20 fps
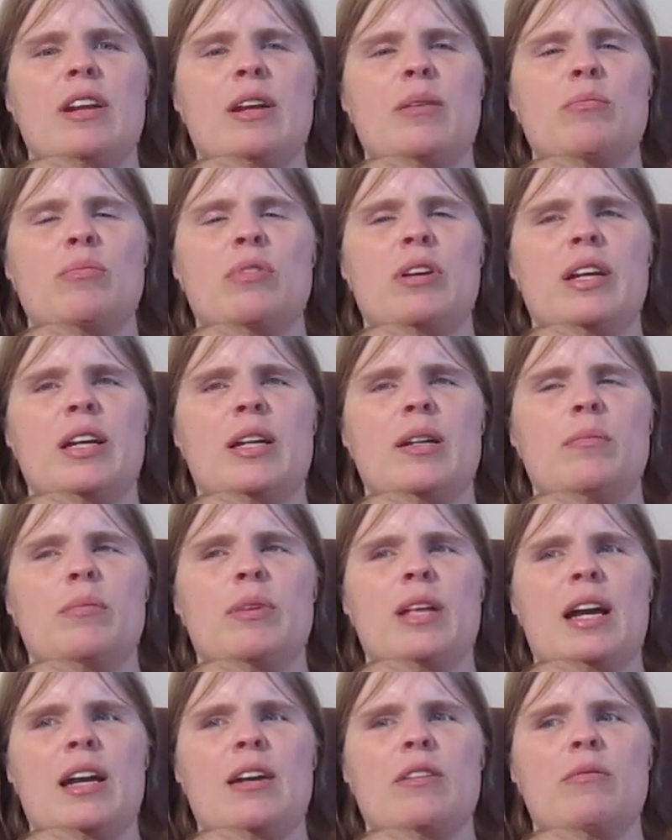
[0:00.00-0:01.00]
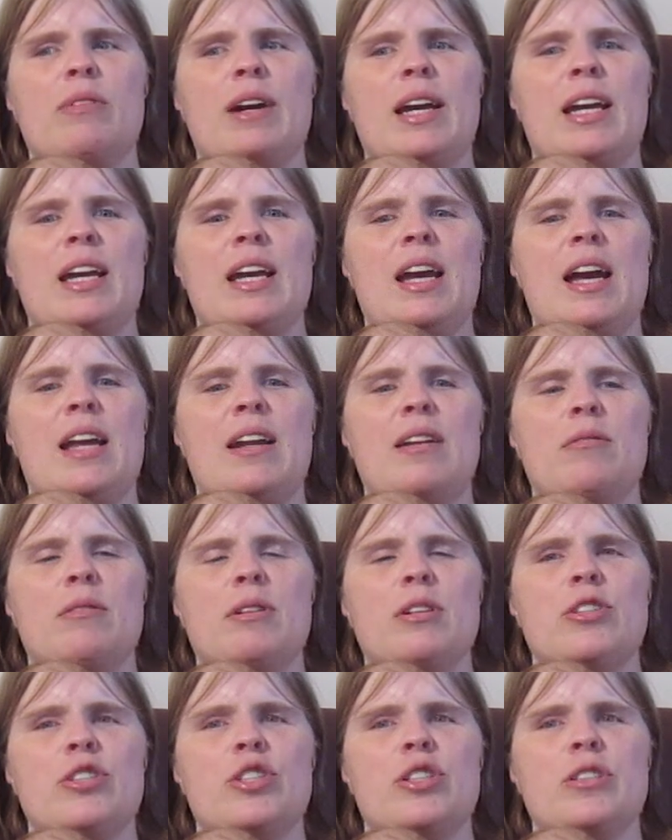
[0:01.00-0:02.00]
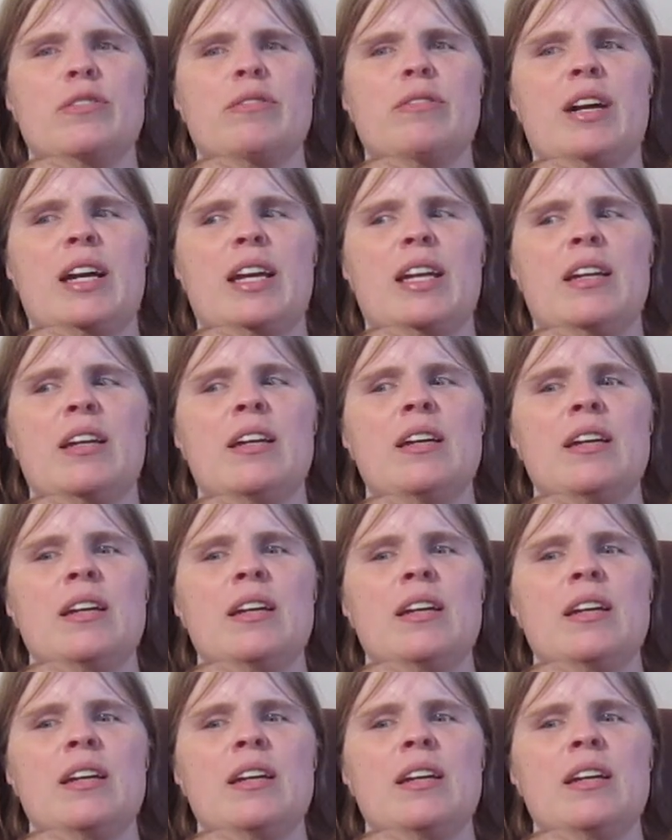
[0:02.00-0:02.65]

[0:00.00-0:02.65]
and print in black and white, and it works just fine.